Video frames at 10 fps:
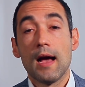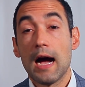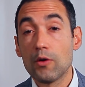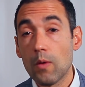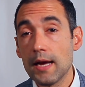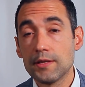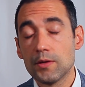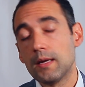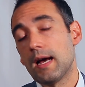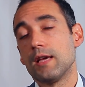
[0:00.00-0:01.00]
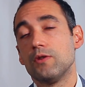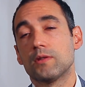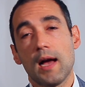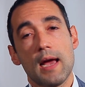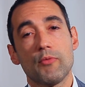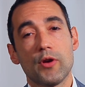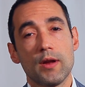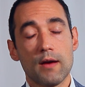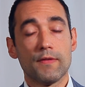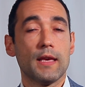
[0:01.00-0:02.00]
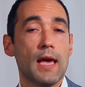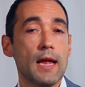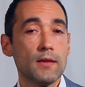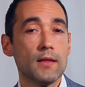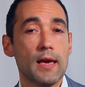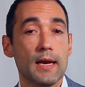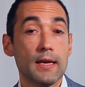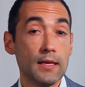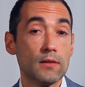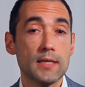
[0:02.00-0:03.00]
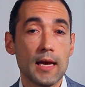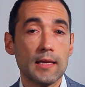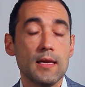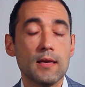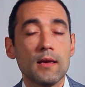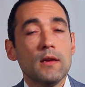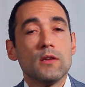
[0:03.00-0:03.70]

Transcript: How do I do it? I use a hybrid of a cannula and a needle technique.